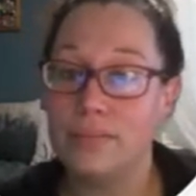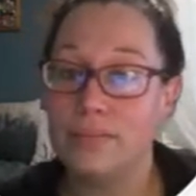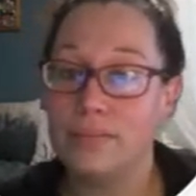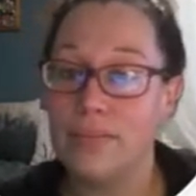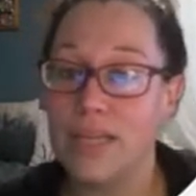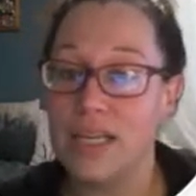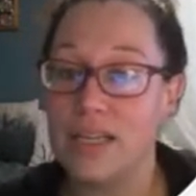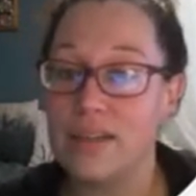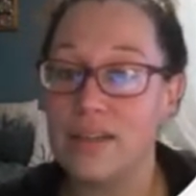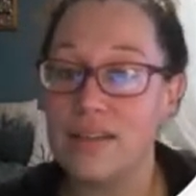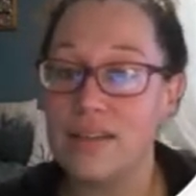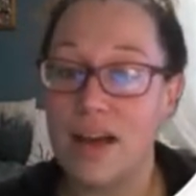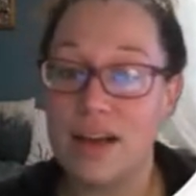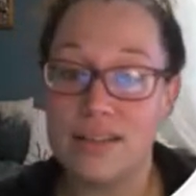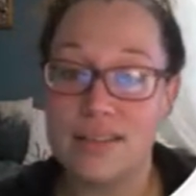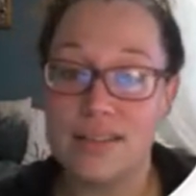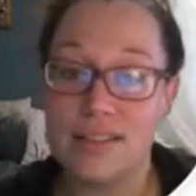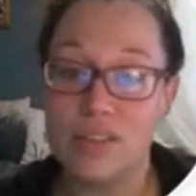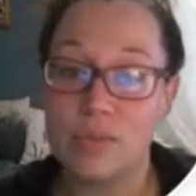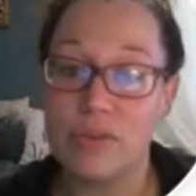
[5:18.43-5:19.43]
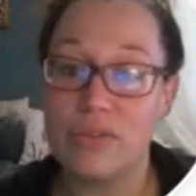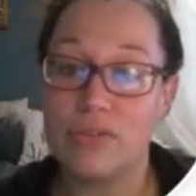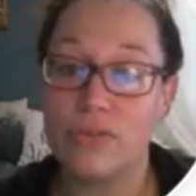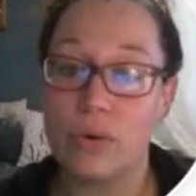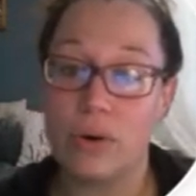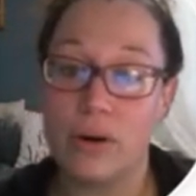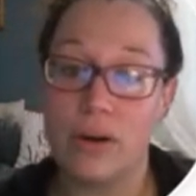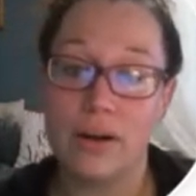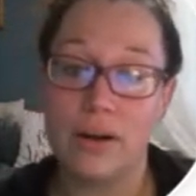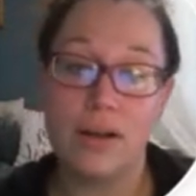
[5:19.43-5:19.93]
in the dots as
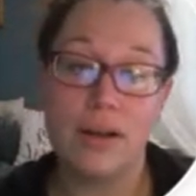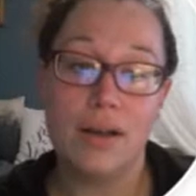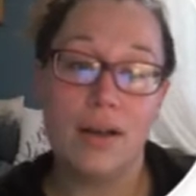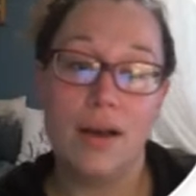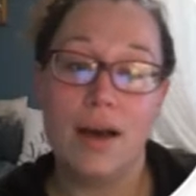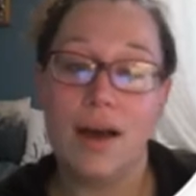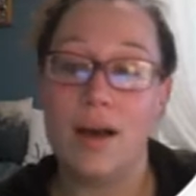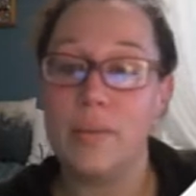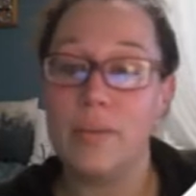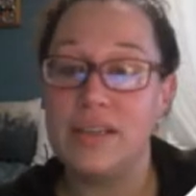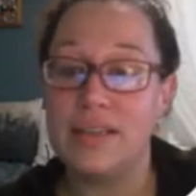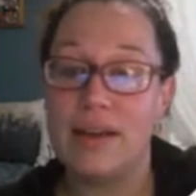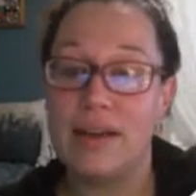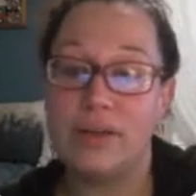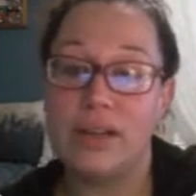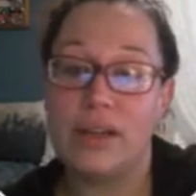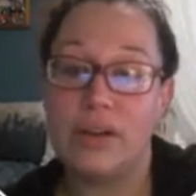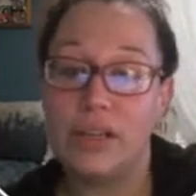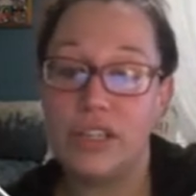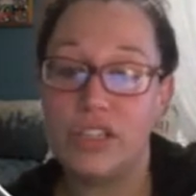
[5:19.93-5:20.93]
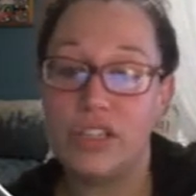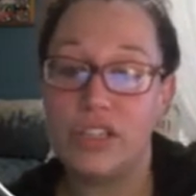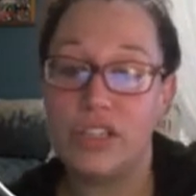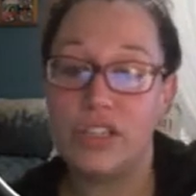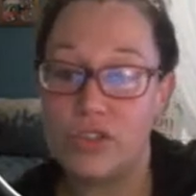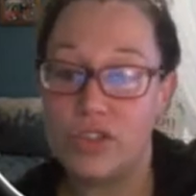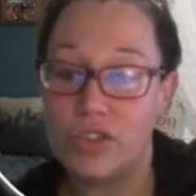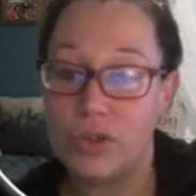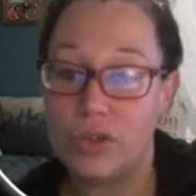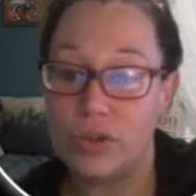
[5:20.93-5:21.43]
before. And down here, he
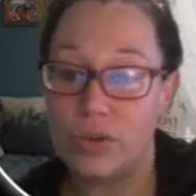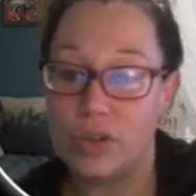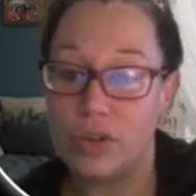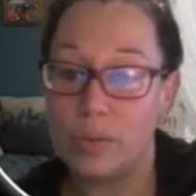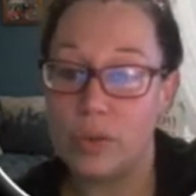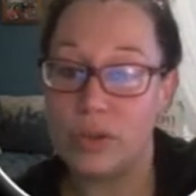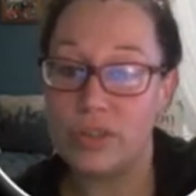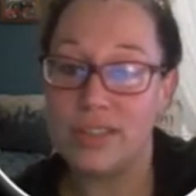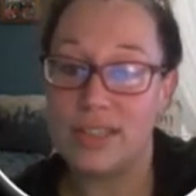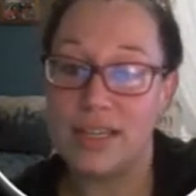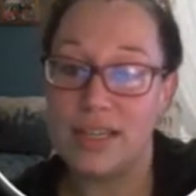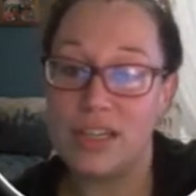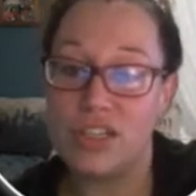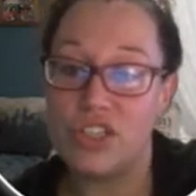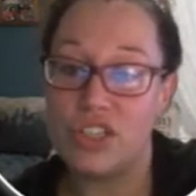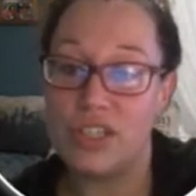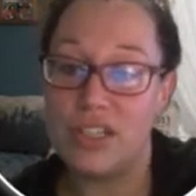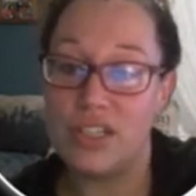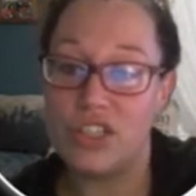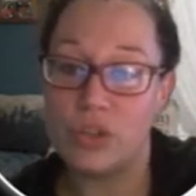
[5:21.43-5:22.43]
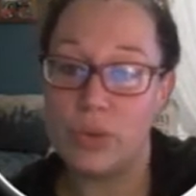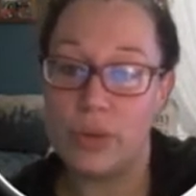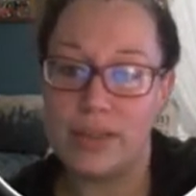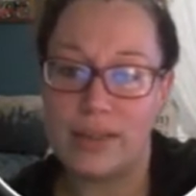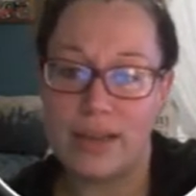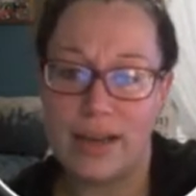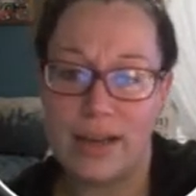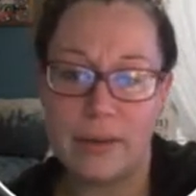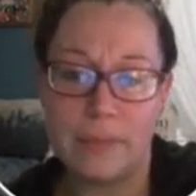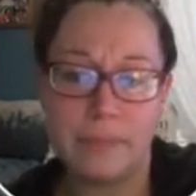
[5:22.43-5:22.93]
shows you the percentage in each
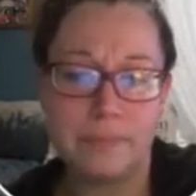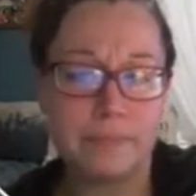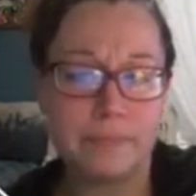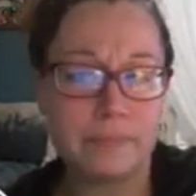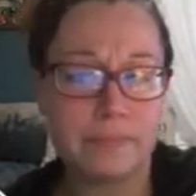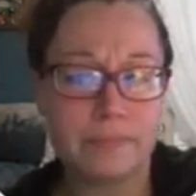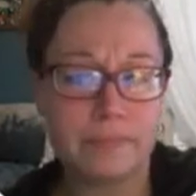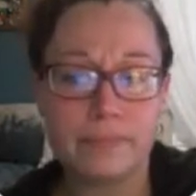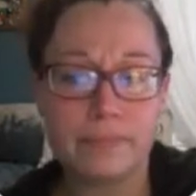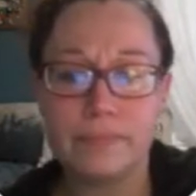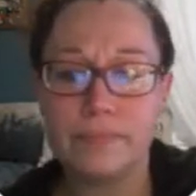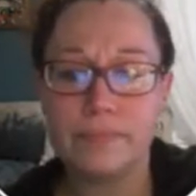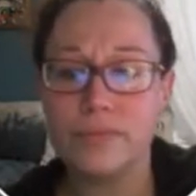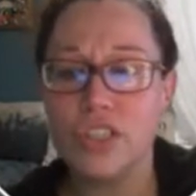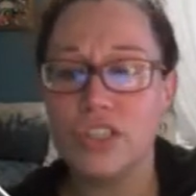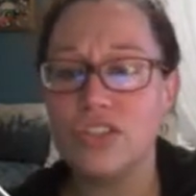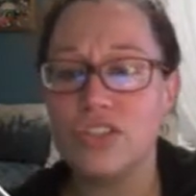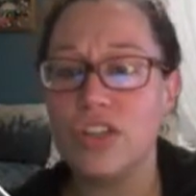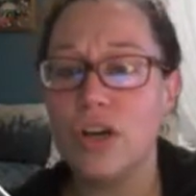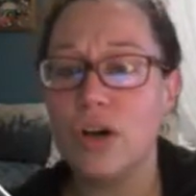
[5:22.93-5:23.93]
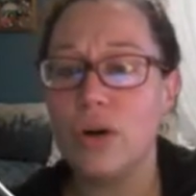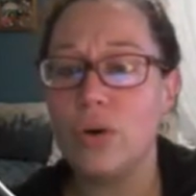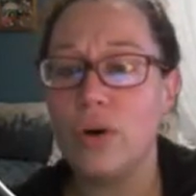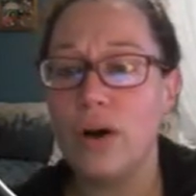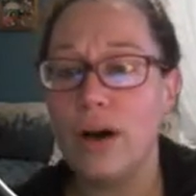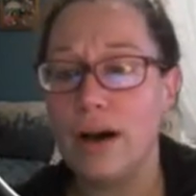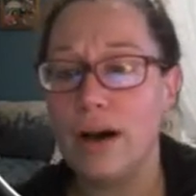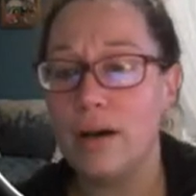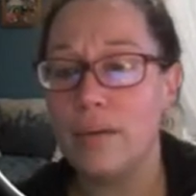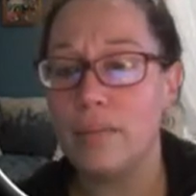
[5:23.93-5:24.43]
quintile. So
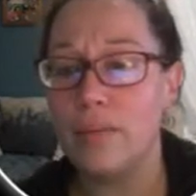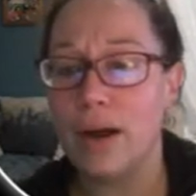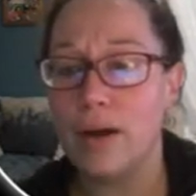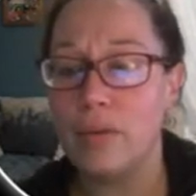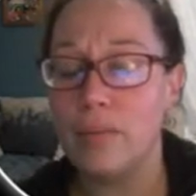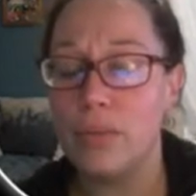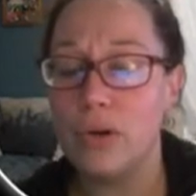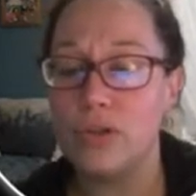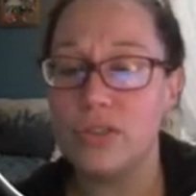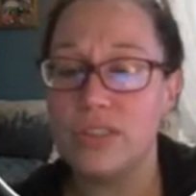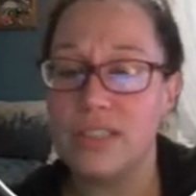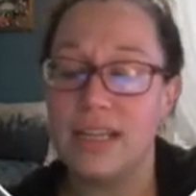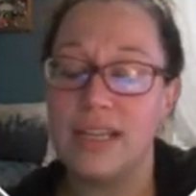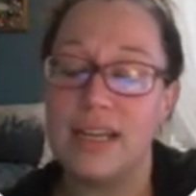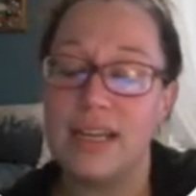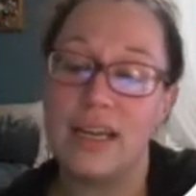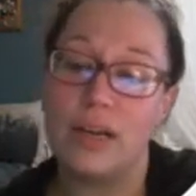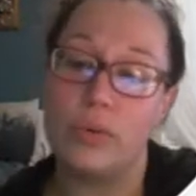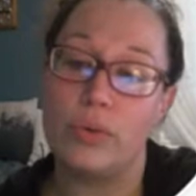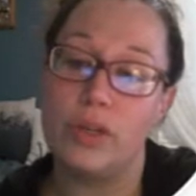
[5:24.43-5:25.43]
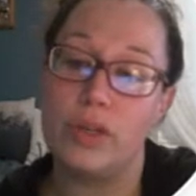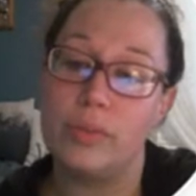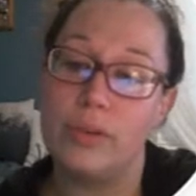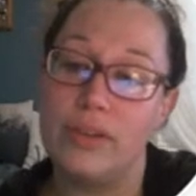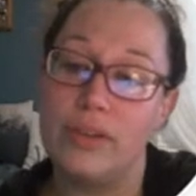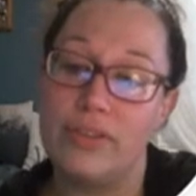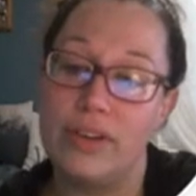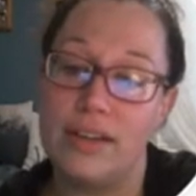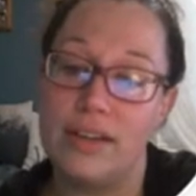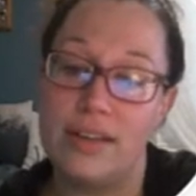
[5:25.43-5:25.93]
our most inequitably
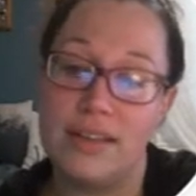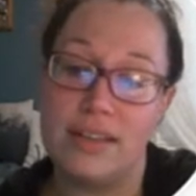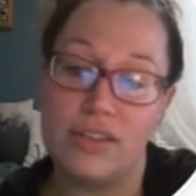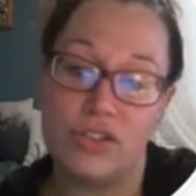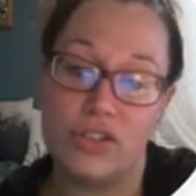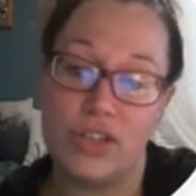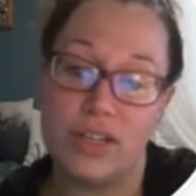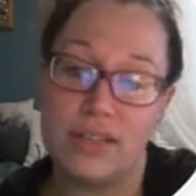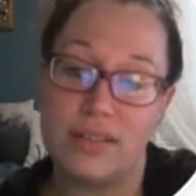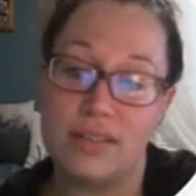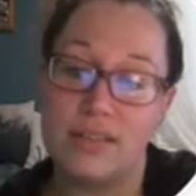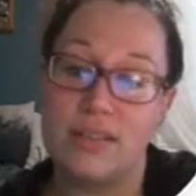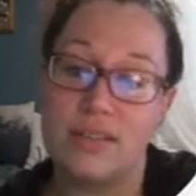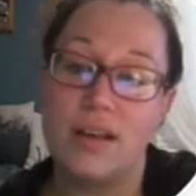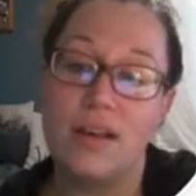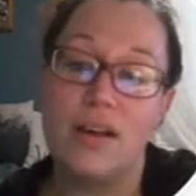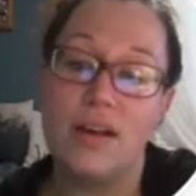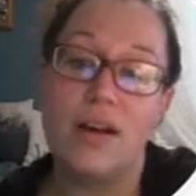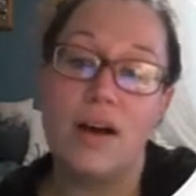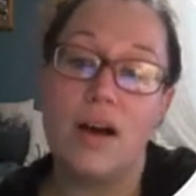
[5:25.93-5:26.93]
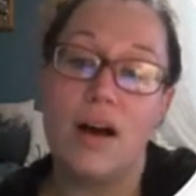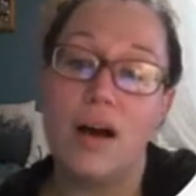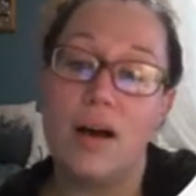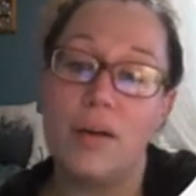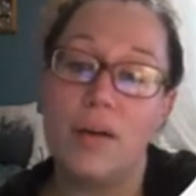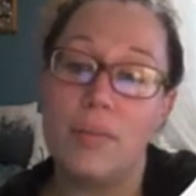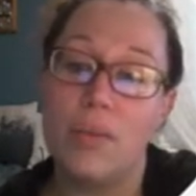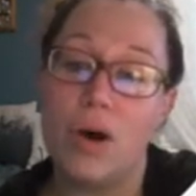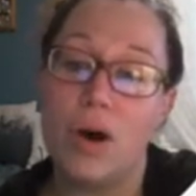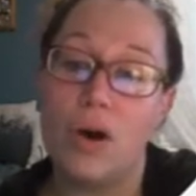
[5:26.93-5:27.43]
funded districts
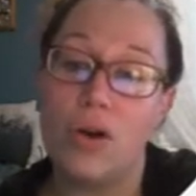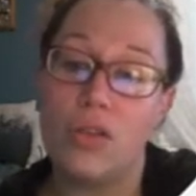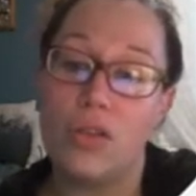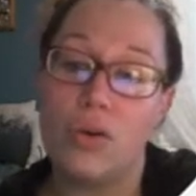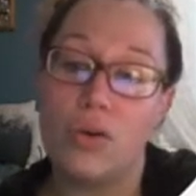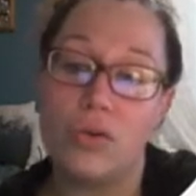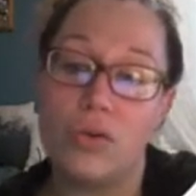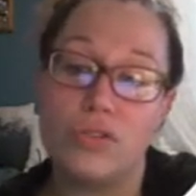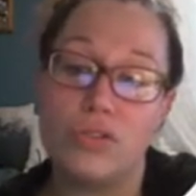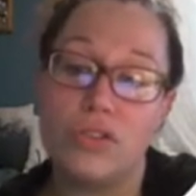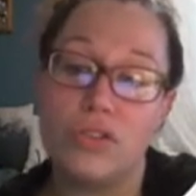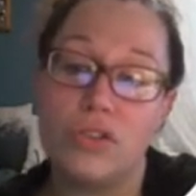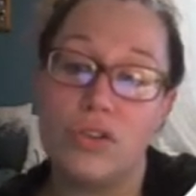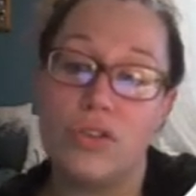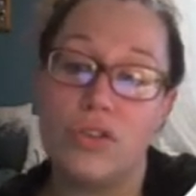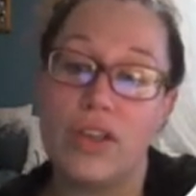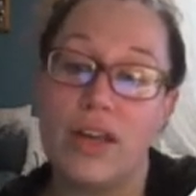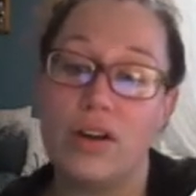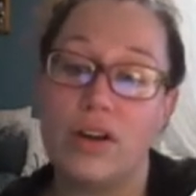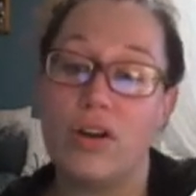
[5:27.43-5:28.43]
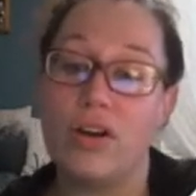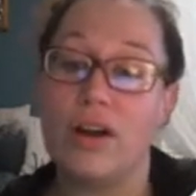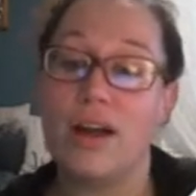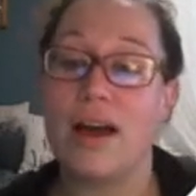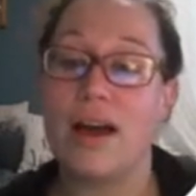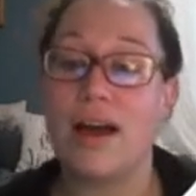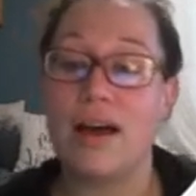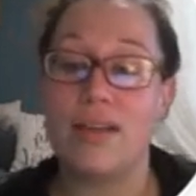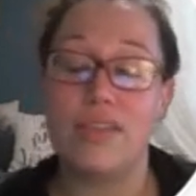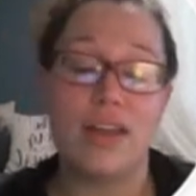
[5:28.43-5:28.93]
are those that
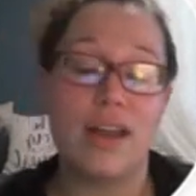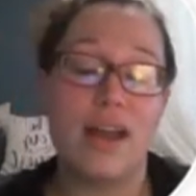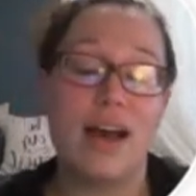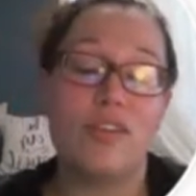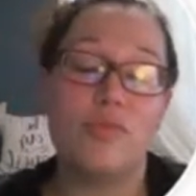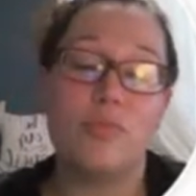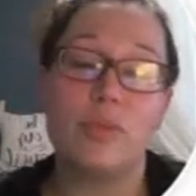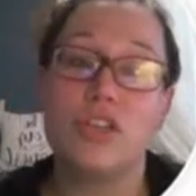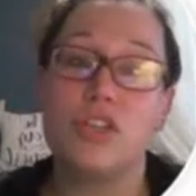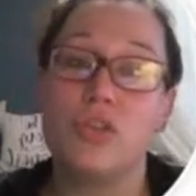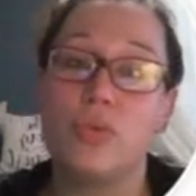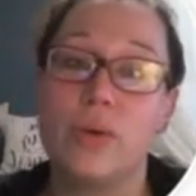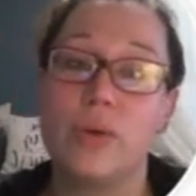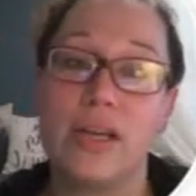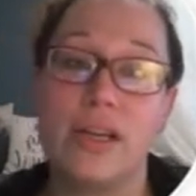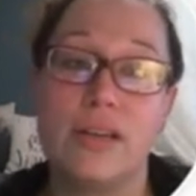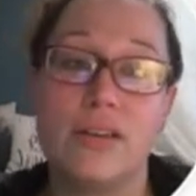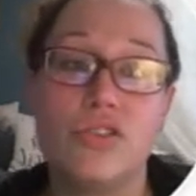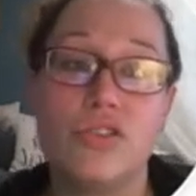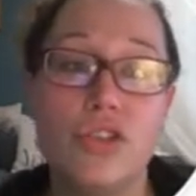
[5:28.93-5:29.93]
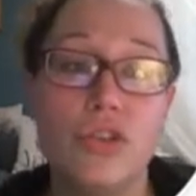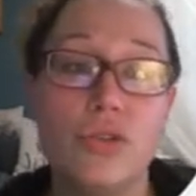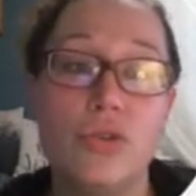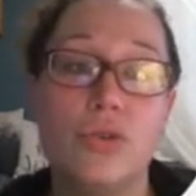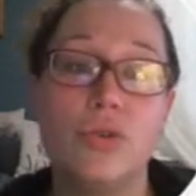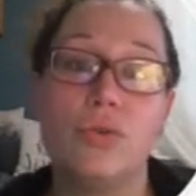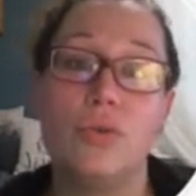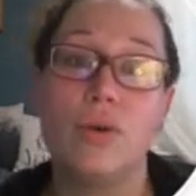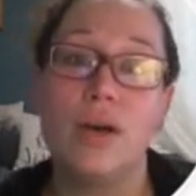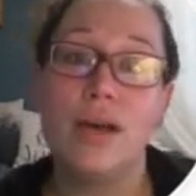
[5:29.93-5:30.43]
have between
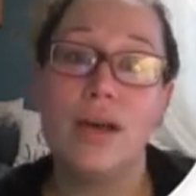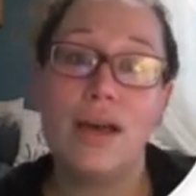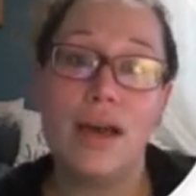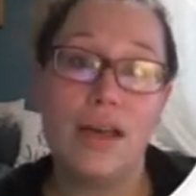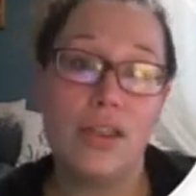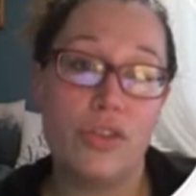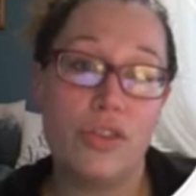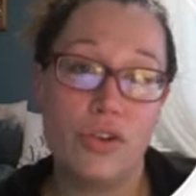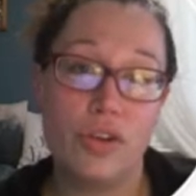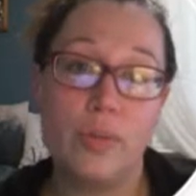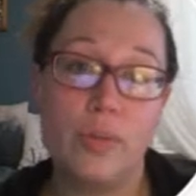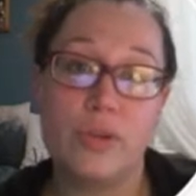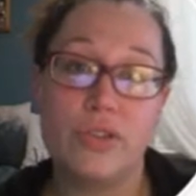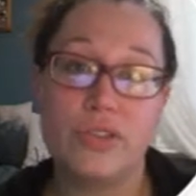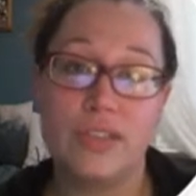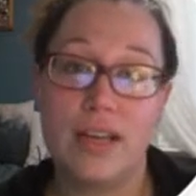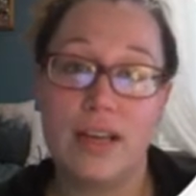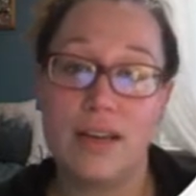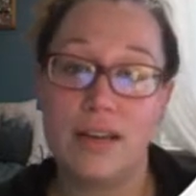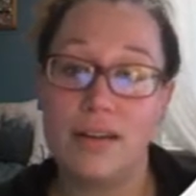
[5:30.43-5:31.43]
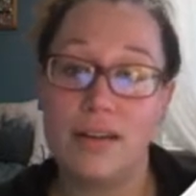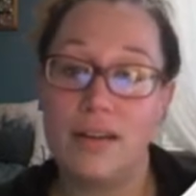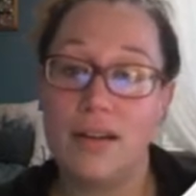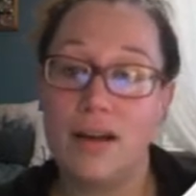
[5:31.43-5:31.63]
2 and 30%